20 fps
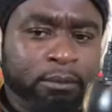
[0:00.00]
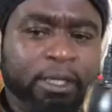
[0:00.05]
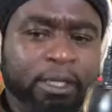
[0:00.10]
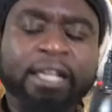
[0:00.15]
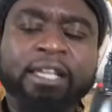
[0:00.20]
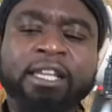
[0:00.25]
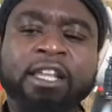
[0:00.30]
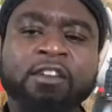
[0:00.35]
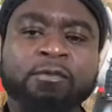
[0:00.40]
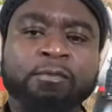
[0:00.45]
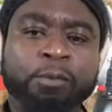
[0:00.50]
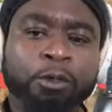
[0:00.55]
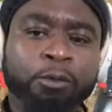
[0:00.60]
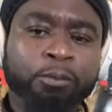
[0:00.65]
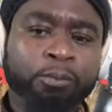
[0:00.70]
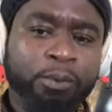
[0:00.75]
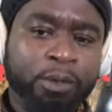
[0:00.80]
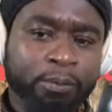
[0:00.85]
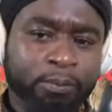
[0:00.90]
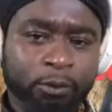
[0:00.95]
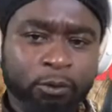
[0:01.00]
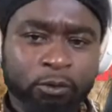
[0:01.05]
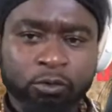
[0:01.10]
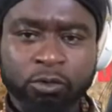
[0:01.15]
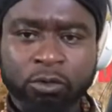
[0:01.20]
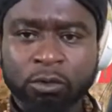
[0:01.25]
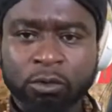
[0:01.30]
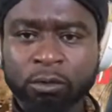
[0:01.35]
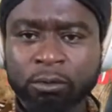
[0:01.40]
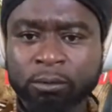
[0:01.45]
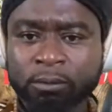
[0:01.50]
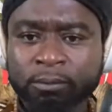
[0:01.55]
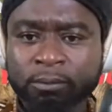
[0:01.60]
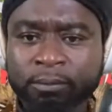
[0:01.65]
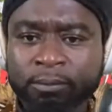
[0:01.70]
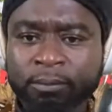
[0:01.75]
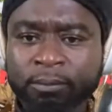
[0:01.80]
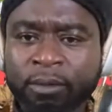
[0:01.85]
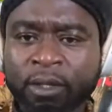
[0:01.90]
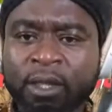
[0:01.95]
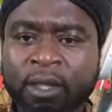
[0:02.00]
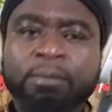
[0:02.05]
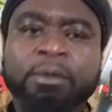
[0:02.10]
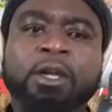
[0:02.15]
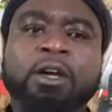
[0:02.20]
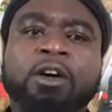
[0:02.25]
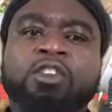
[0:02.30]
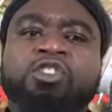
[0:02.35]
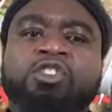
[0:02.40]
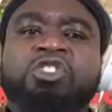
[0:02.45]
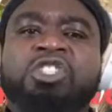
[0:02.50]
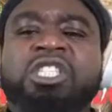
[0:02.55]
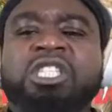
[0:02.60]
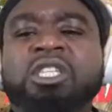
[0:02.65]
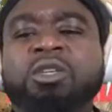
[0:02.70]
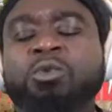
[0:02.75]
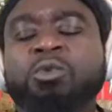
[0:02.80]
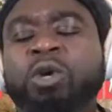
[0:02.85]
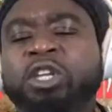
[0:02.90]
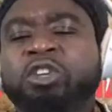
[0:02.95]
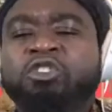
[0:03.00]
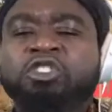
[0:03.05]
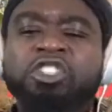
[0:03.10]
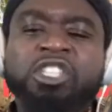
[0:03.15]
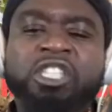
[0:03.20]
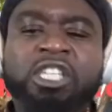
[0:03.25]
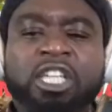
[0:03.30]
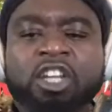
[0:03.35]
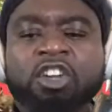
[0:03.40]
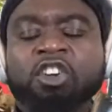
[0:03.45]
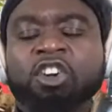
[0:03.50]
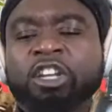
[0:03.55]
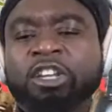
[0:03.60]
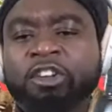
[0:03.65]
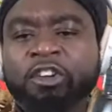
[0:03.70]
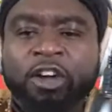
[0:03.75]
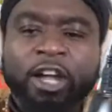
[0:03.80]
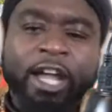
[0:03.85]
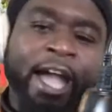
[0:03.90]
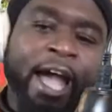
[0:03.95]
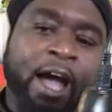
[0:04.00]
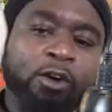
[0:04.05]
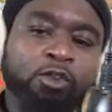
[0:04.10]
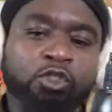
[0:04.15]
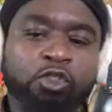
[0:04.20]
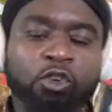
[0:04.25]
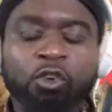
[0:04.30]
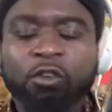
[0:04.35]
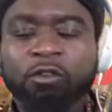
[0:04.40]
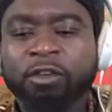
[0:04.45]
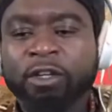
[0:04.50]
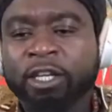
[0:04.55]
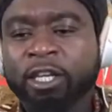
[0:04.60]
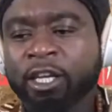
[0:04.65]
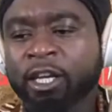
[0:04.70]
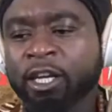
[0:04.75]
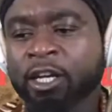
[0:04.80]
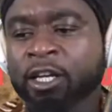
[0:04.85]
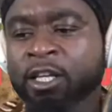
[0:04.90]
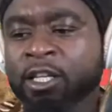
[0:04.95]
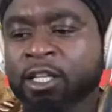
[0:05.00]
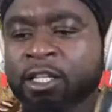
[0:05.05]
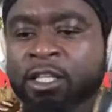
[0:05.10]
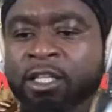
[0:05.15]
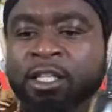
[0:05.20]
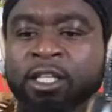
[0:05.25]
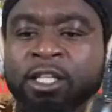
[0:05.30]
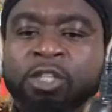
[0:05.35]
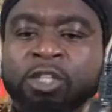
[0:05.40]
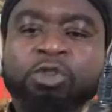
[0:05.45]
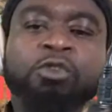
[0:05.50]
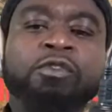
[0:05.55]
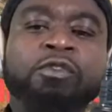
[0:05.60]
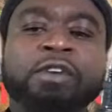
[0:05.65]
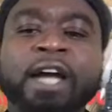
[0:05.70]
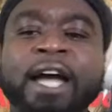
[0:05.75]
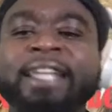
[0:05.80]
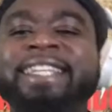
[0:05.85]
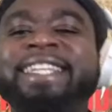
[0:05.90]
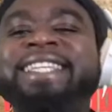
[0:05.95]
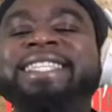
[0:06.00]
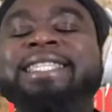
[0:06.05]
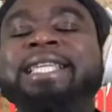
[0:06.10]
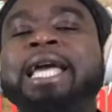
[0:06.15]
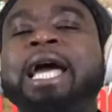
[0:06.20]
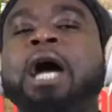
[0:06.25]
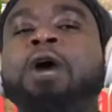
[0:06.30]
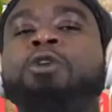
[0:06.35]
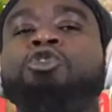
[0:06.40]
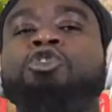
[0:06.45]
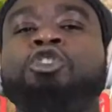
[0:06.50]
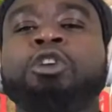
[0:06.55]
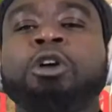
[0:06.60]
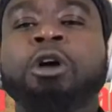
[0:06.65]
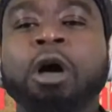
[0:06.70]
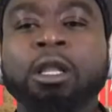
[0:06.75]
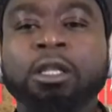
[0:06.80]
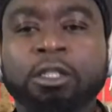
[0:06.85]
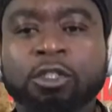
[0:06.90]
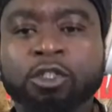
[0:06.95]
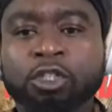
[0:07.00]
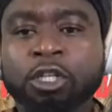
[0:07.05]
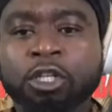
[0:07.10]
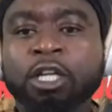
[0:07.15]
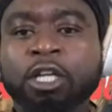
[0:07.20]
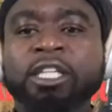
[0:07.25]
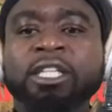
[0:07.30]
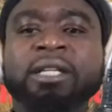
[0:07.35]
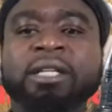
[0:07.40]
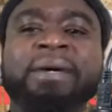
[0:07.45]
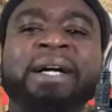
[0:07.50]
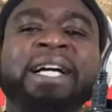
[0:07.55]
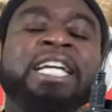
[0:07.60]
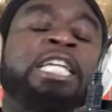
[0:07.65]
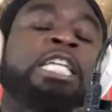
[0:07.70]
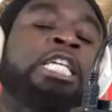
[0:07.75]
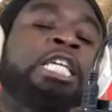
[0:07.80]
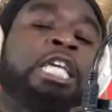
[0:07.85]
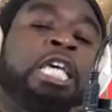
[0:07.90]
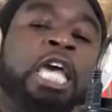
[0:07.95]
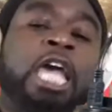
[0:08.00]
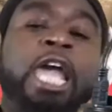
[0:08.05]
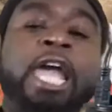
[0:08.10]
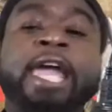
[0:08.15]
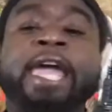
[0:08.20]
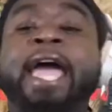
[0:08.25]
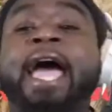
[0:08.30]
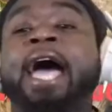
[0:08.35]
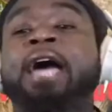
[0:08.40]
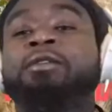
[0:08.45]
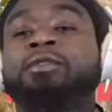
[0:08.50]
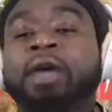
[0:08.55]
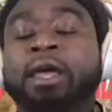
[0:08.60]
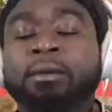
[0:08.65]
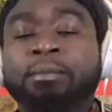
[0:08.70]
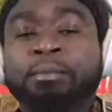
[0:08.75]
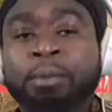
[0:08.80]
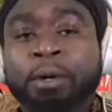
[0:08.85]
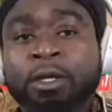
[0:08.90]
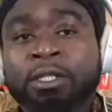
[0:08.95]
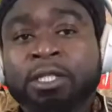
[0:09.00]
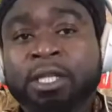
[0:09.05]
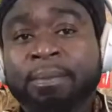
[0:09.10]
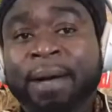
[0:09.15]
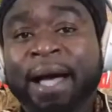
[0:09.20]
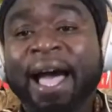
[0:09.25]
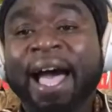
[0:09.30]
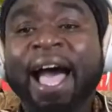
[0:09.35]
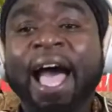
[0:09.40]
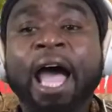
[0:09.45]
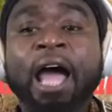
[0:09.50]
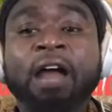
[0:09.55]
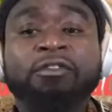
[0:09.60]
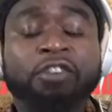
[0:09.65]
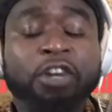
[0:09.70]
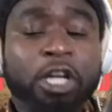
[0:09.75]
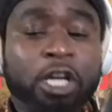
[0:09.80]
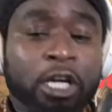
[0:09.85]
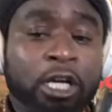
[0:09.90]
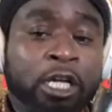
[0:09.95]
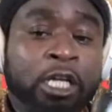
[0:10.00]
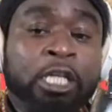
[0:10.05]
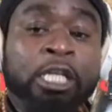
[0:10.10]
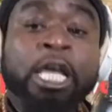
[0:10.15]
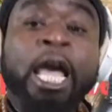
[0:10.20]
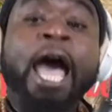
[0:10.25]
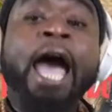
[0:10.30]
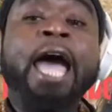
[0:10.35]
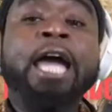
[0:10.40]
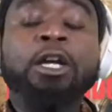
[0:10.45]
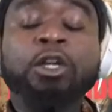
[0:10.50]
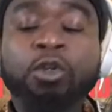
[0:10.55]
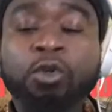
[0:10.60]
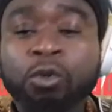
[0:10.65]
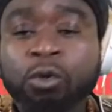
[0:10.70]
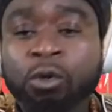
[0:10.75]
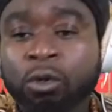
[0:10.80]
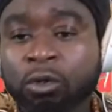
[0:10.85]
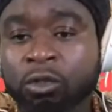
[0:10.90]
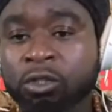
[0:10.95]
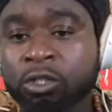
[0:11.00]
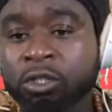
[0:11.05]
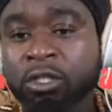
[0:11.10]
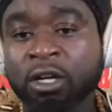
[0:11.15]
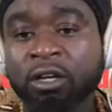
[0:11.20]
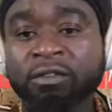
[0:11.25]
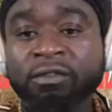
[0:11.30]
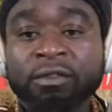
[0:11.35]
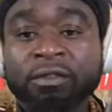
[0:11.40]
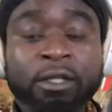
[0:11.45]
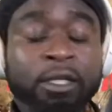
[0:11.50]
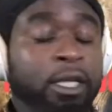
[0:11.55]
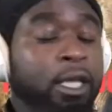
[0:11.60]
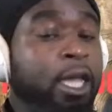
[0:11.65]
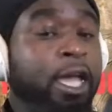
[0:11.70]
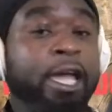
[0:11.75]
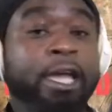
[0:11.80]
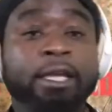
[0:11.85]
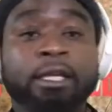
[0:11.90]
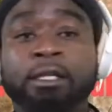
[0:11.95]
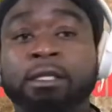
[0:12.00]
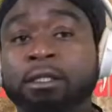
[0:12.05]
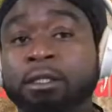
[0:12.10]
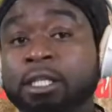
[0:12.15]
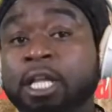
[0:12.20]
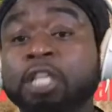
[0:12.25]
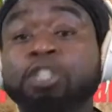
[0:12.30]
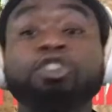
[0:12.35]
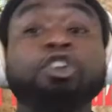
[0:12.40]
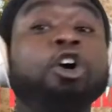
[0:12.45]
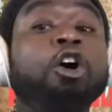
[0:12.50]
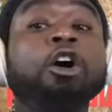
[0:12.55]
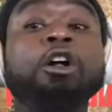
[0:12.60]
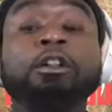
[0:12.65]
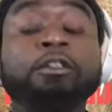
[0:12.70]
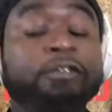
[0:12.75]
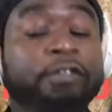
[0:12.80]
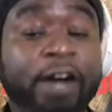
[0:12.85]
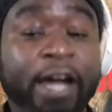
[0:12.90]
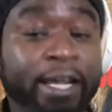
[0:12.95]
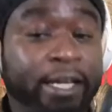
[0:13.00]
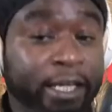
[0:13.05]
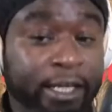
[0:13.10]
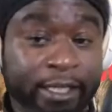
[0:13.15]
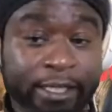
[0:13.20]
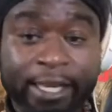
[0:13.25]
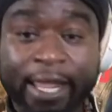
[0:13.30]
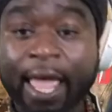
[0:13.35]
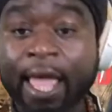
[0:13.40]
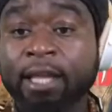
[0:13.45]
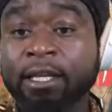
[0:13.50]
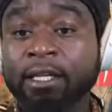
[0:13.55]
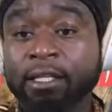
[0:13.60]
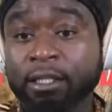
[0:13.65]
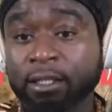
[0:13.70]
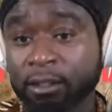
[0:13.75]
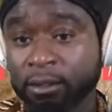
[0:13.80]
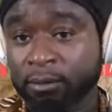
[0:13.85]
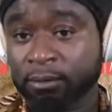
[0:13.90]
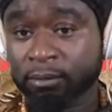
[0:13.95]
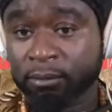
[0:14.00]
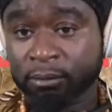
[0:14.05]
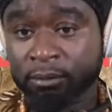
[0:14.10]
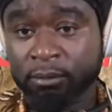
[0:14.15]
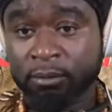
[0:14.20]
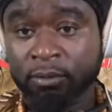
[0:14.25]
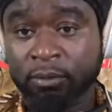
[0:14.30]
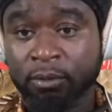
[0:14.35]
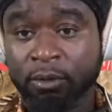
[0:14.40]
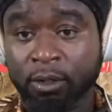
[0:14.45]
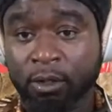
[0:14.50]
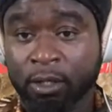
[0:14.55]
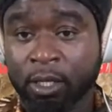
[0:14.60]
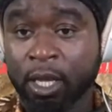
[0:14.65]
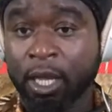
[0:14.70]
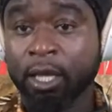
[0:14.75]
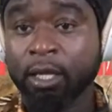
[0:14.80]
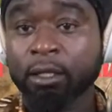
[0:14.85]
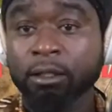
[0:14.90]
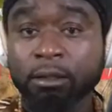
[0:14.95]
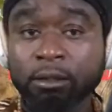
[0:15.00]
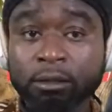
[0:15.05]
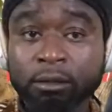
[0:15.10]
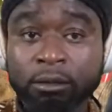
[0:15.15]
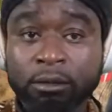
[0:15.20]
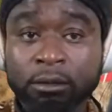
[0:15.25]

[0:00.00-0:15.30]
that they've put people through. Because you see, when you're sitting on your couch over here, you've got this couch scholars talking about, hey, I read books about Africa. I Google stuff. Hey, that's all fine and dandy. Okay?